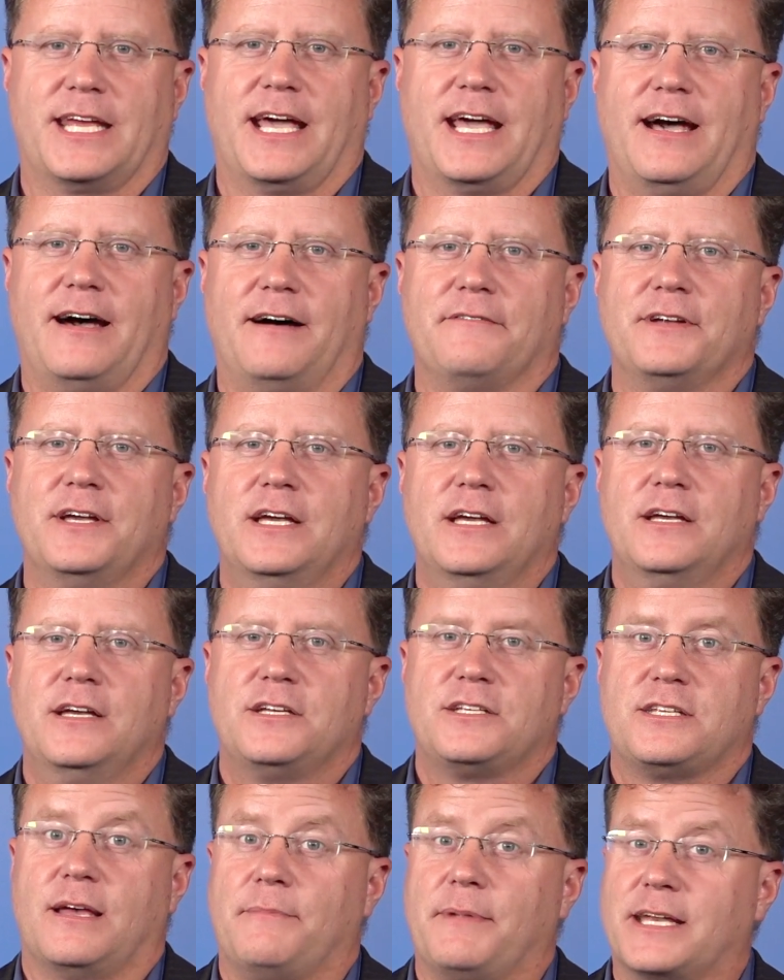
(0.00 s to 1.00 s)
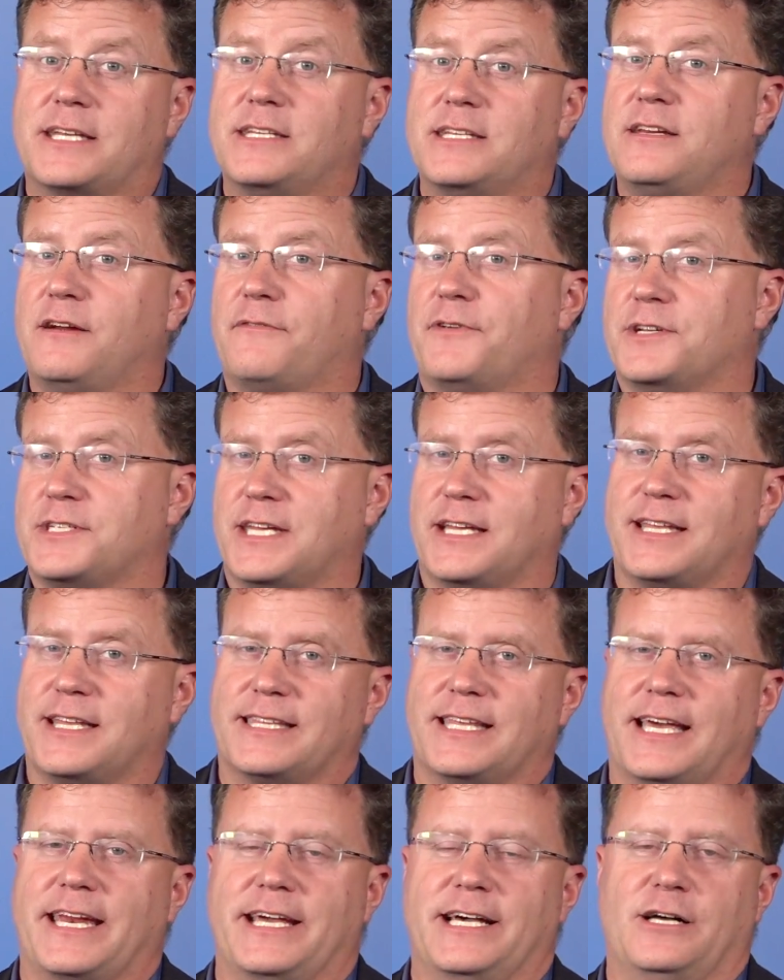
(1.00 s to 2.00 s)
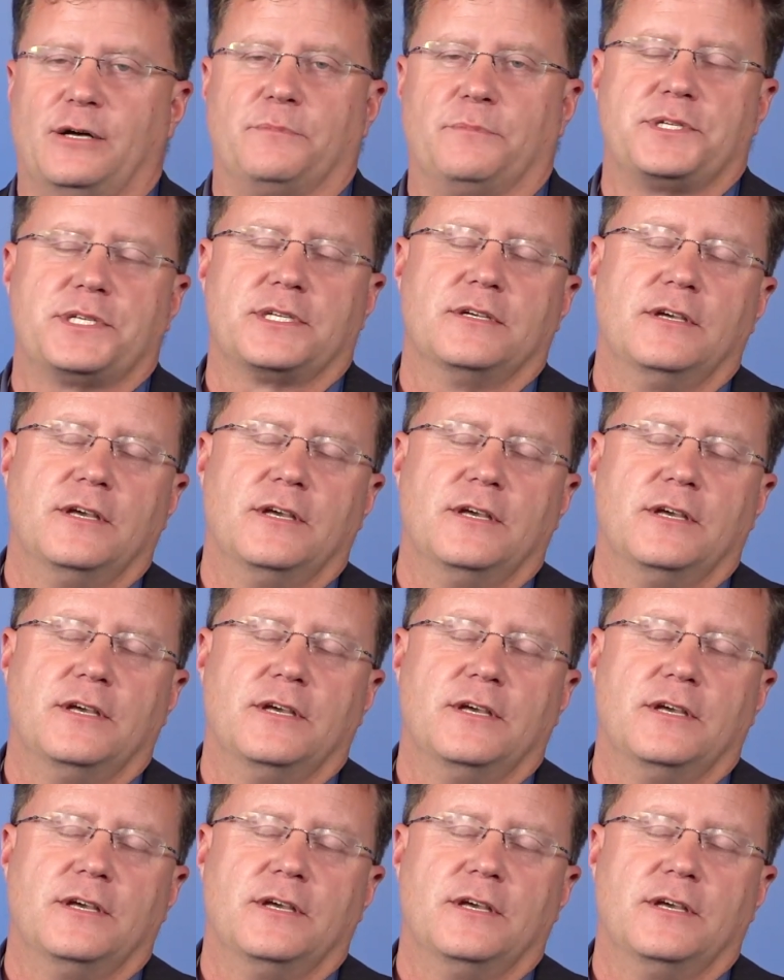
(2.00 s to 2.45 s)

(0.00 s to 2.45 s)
have. So that makes a difference. I think that helps.